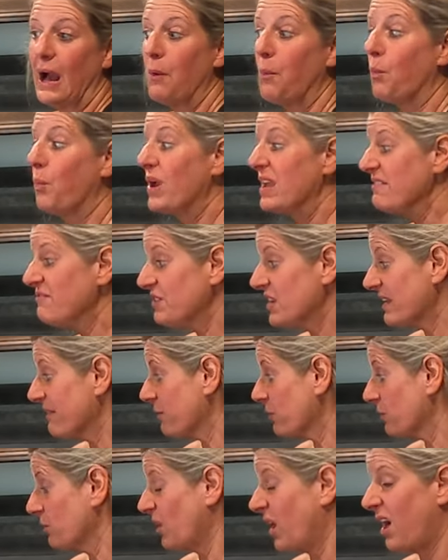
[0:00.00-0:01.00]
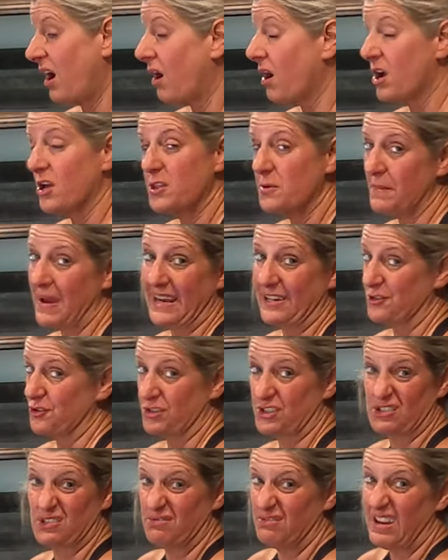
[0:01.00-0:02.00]
We've never, our other
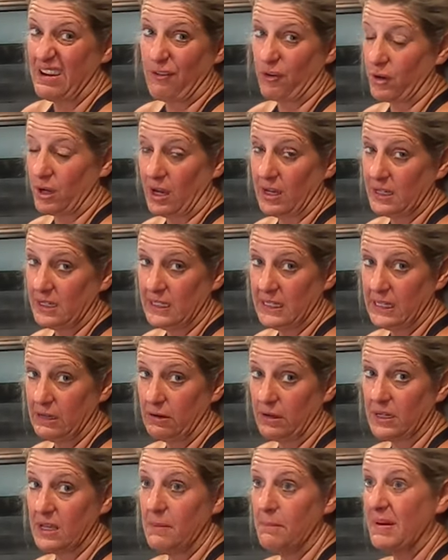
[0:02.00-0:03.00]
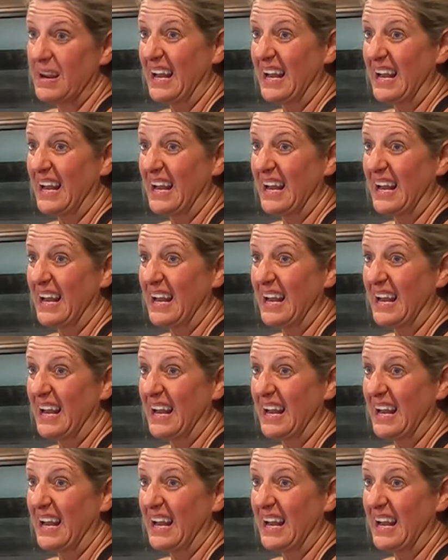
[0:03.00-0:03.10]
mattress never got any on it,